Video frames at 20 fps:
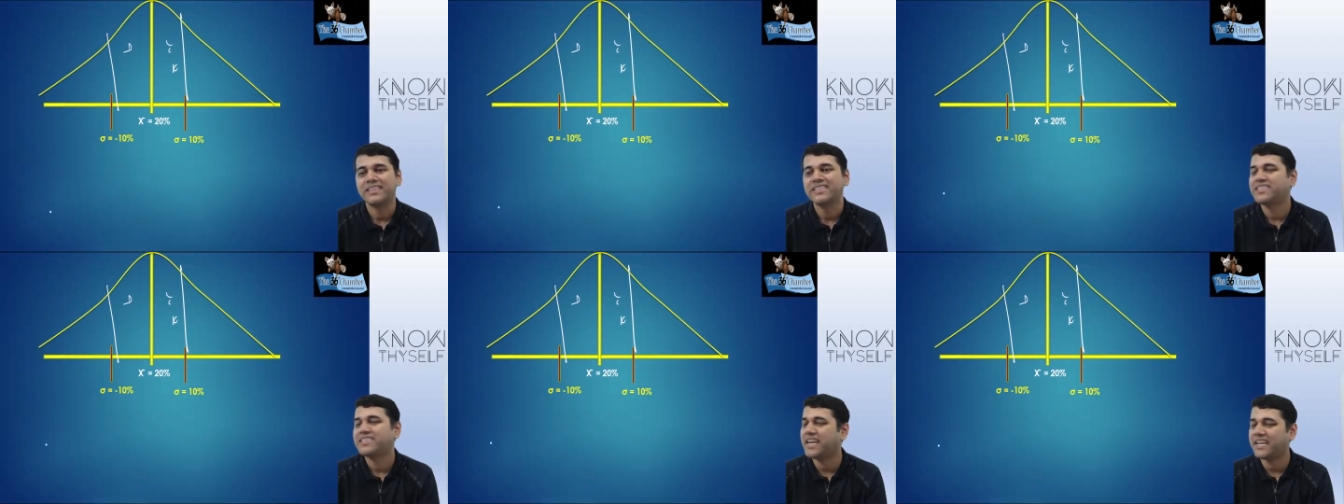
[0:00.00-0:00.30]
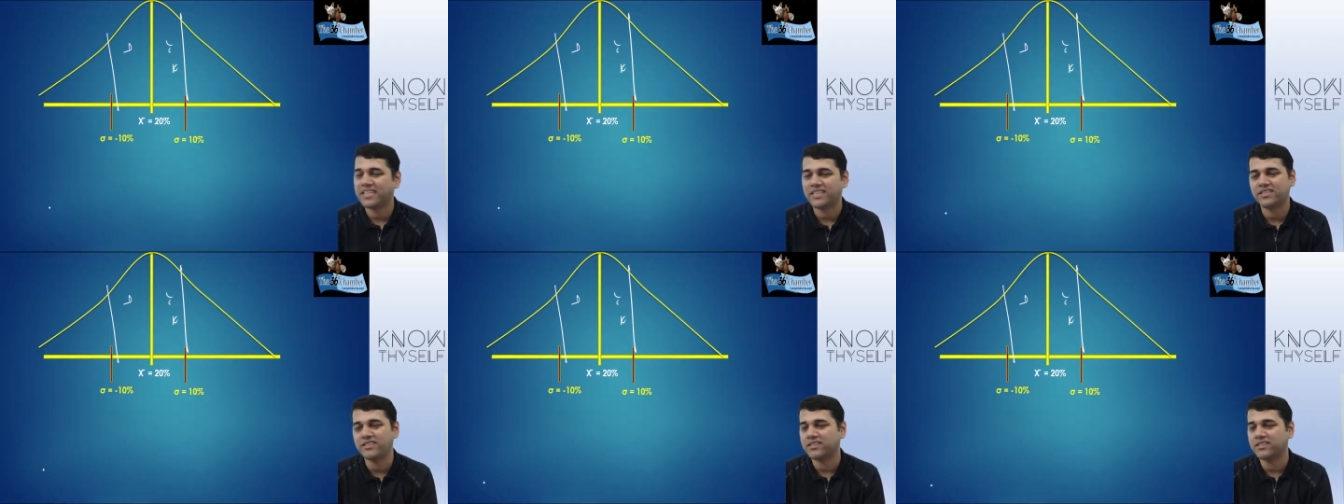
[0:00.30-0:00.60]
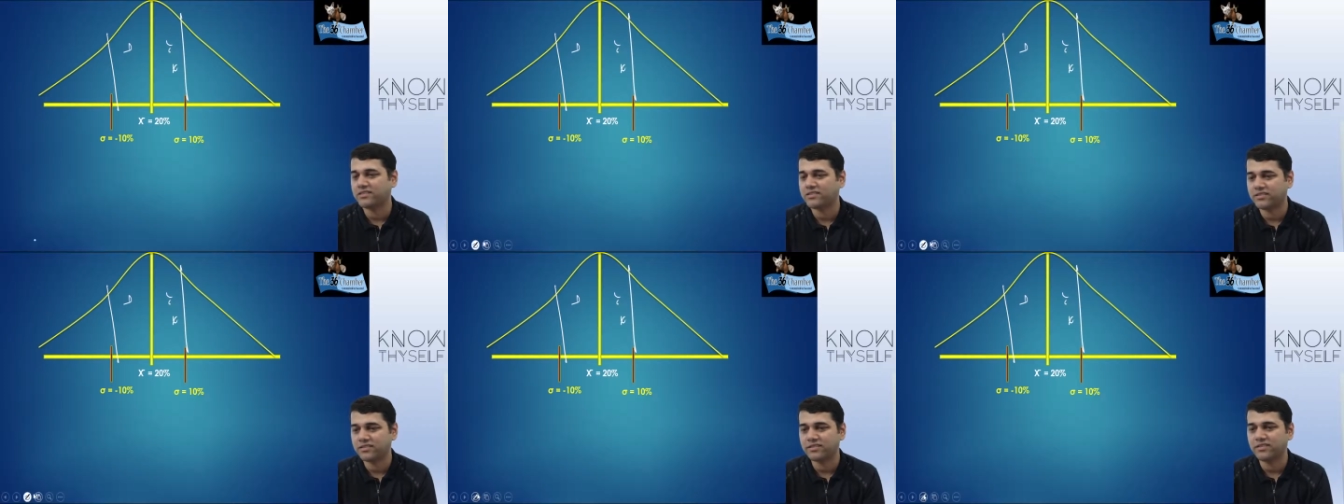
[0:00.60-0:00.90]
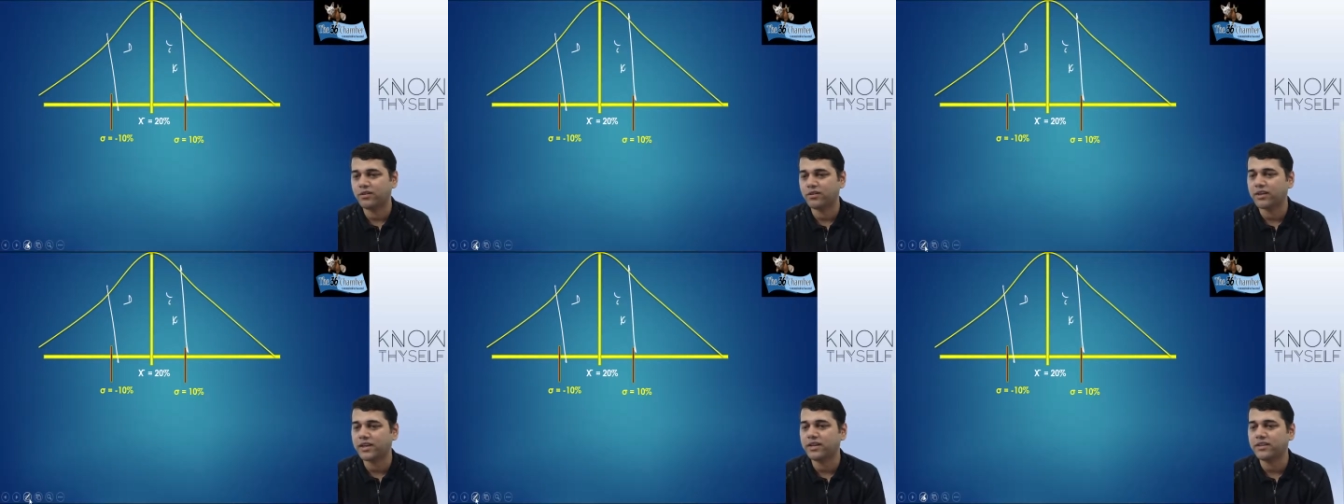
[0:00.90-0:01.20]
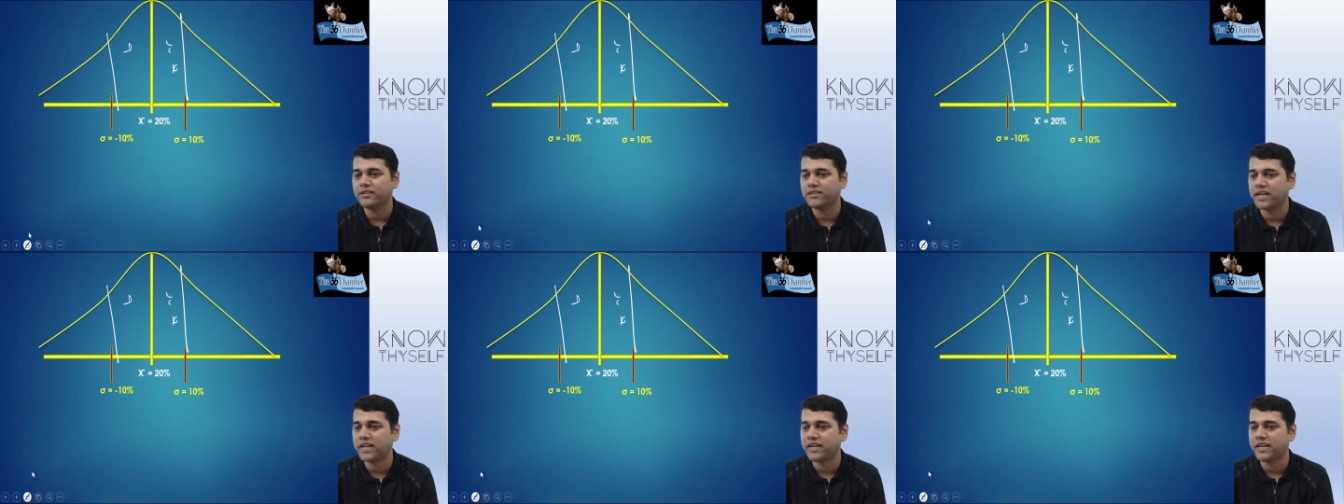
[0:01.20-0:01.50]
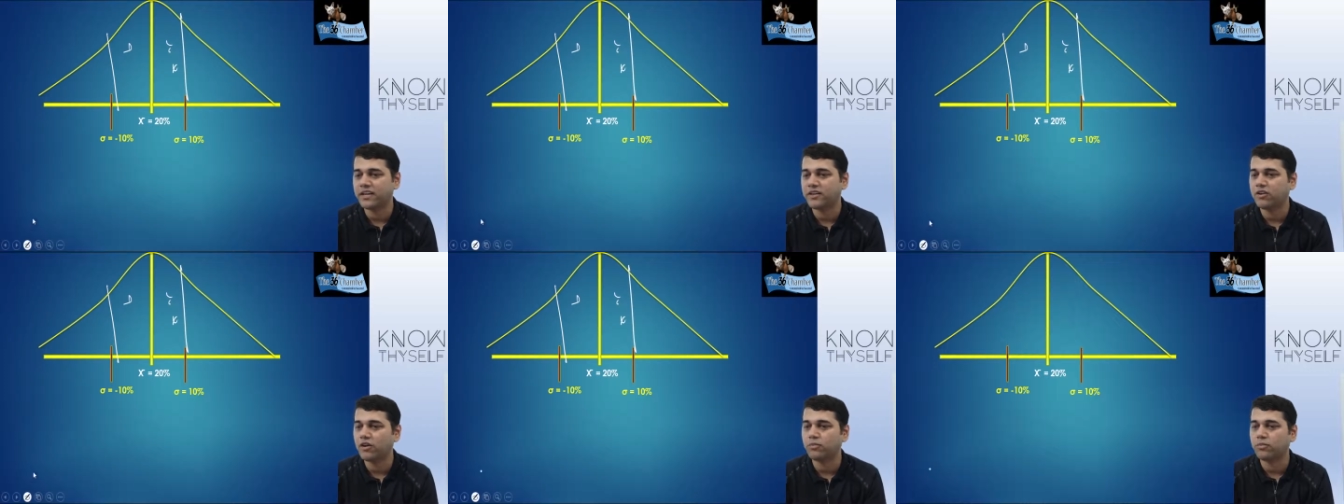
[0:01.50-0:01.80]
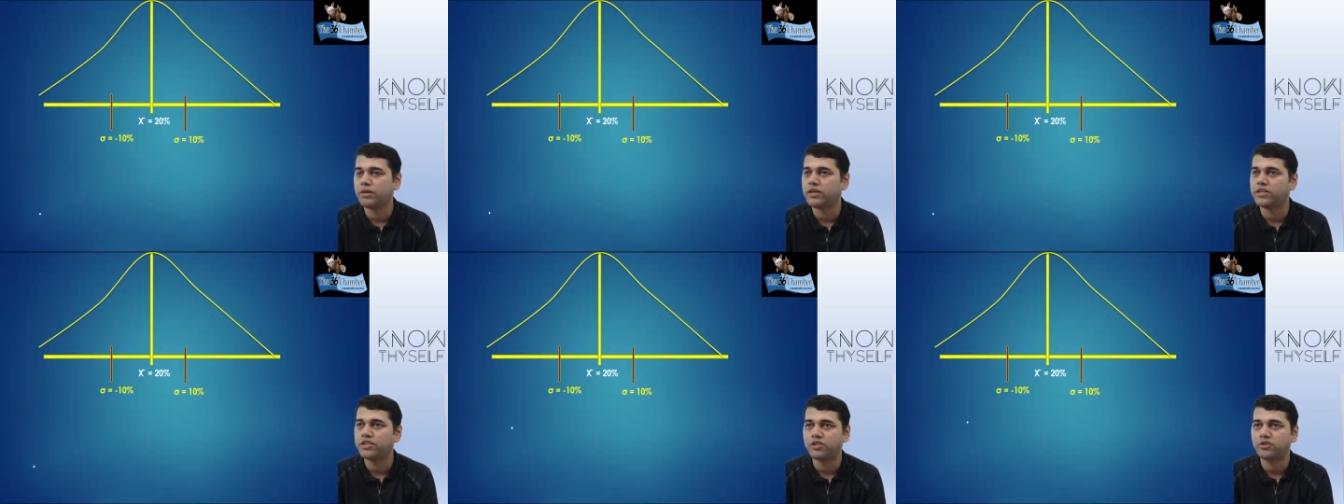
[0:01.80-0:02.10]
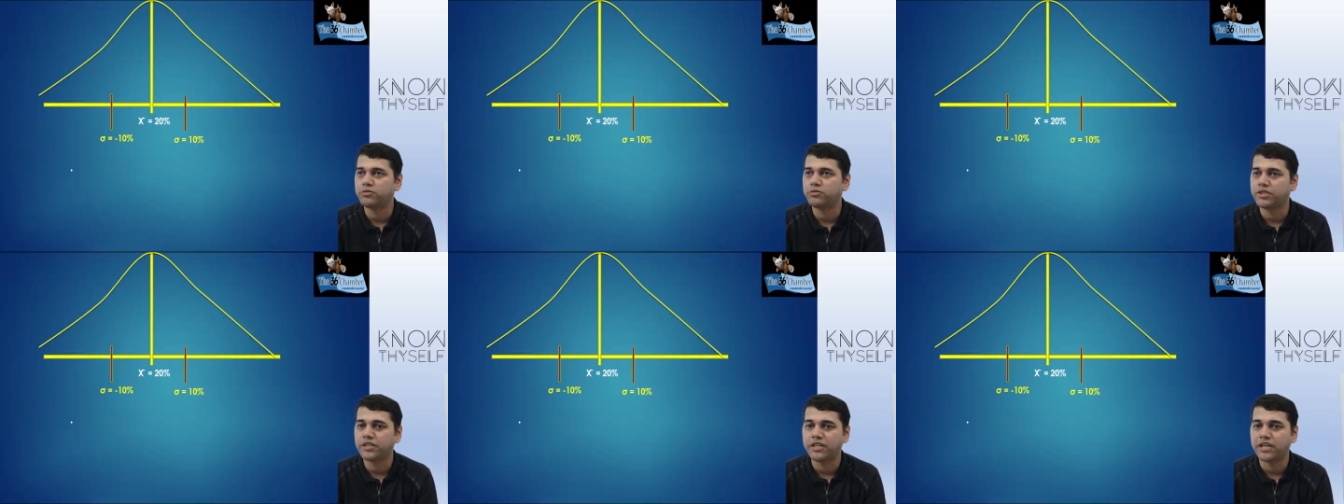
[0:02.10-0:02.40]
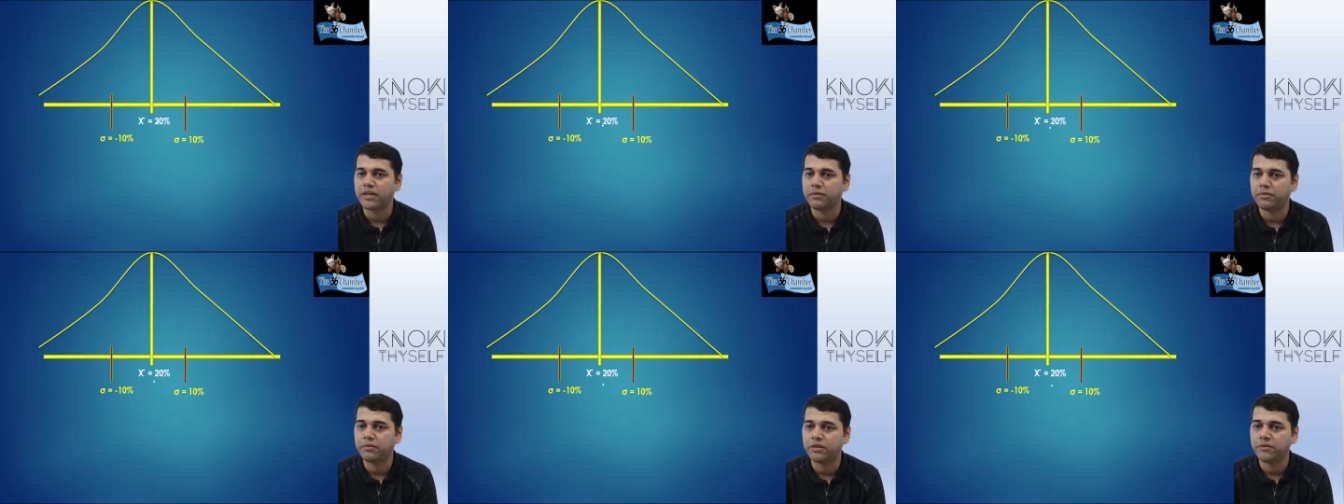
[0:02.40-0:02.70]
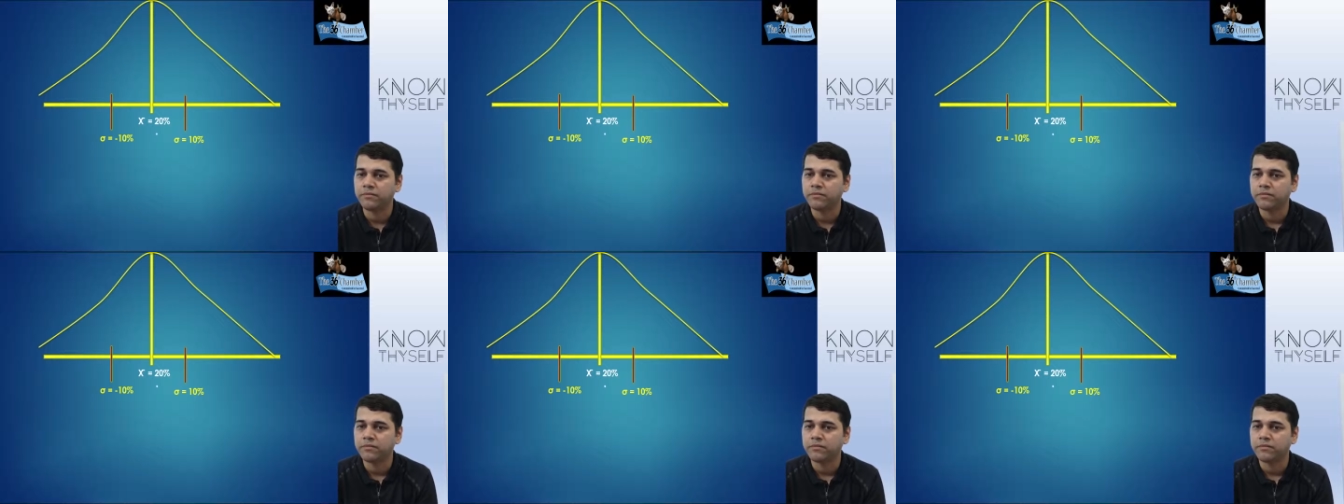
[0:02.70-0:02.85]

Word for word: statistics, okay, standard normal distribution table.